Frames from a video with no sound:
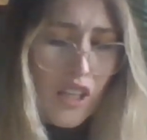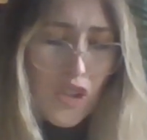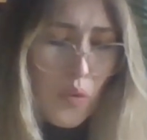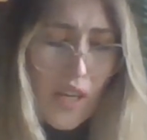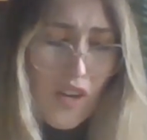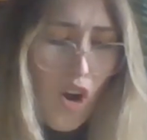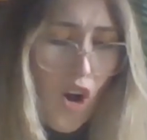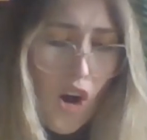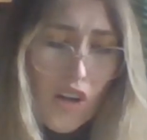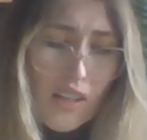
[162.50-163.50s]
You can
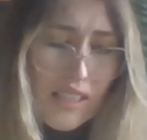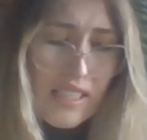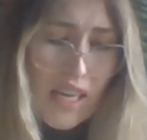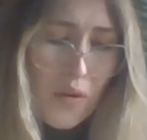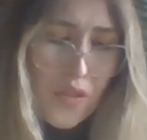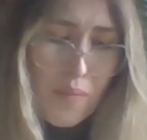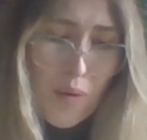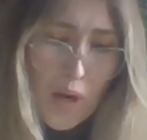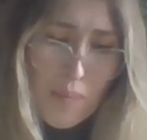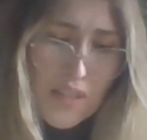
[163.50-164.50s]
hardly doubt the
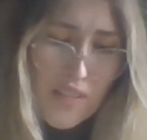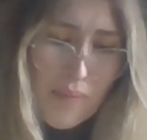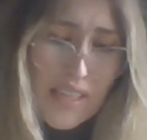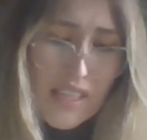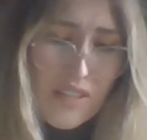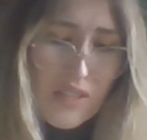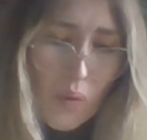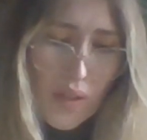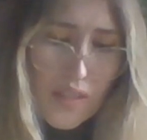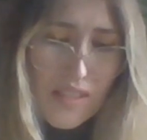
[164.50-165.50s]
purpose of my
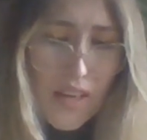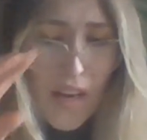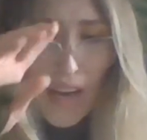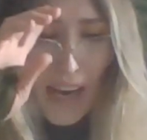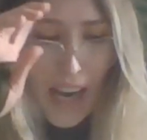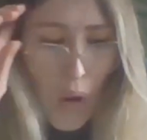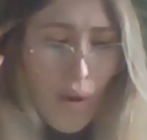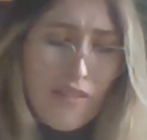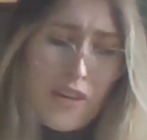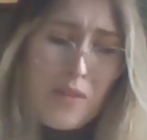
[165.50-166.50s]
discourse.
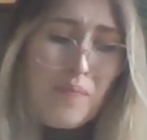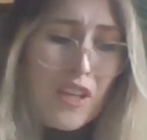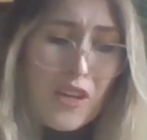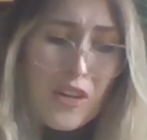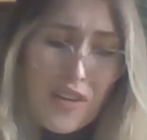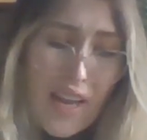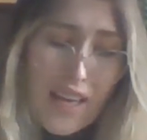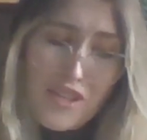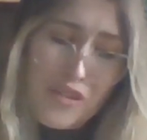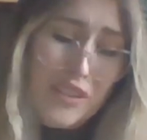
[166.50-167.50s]
However, your
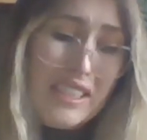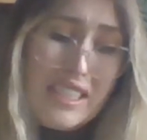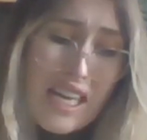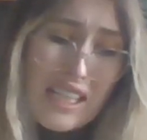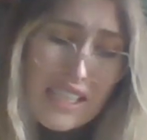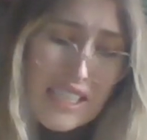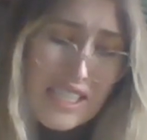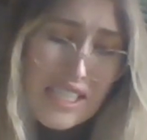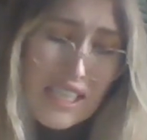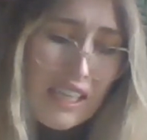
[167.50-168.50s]
natural
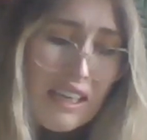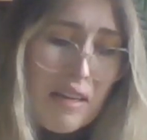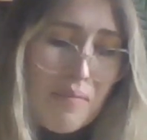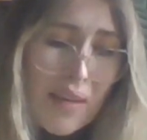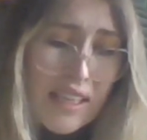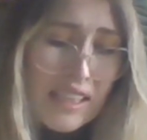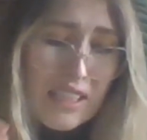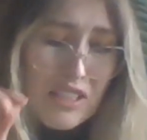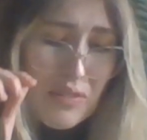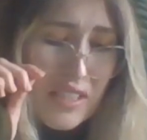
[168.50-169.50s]
delicacy may
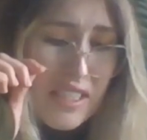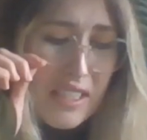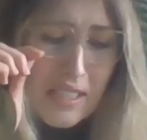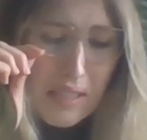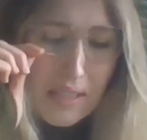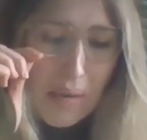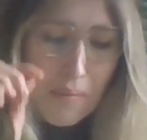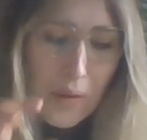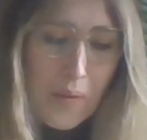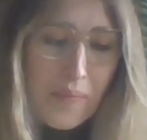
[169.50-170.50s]
lead you to
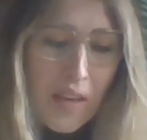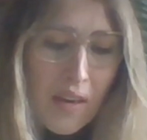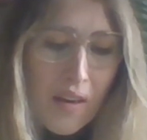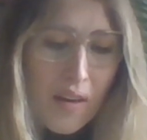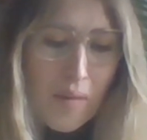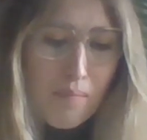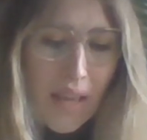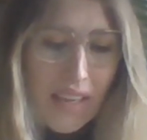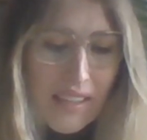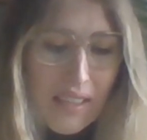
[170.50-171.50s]
disassemble.
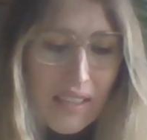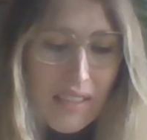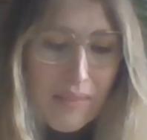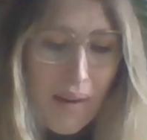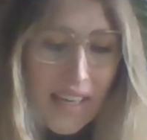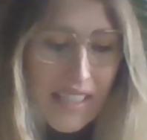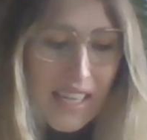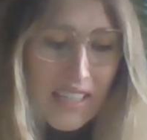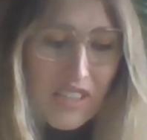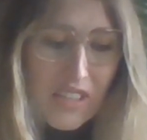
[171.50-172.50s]
May it my
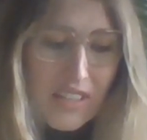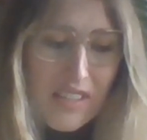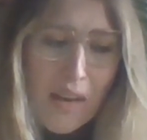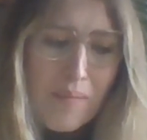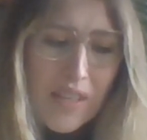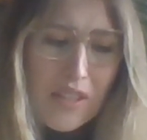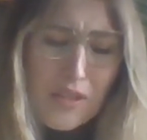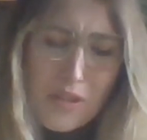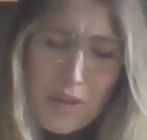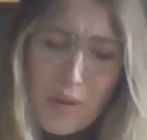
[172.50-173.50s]
attentions have been
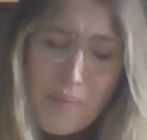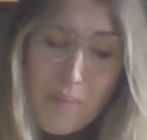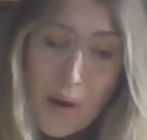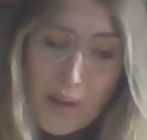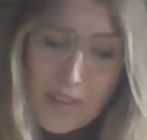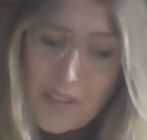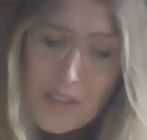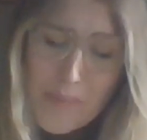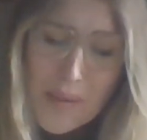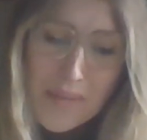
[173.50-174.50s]
too marked
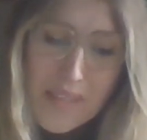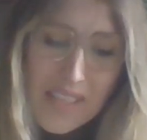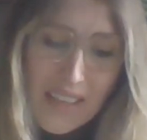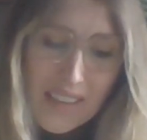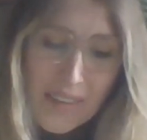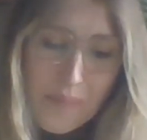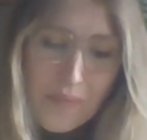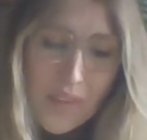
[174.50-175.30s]
to be mistaken.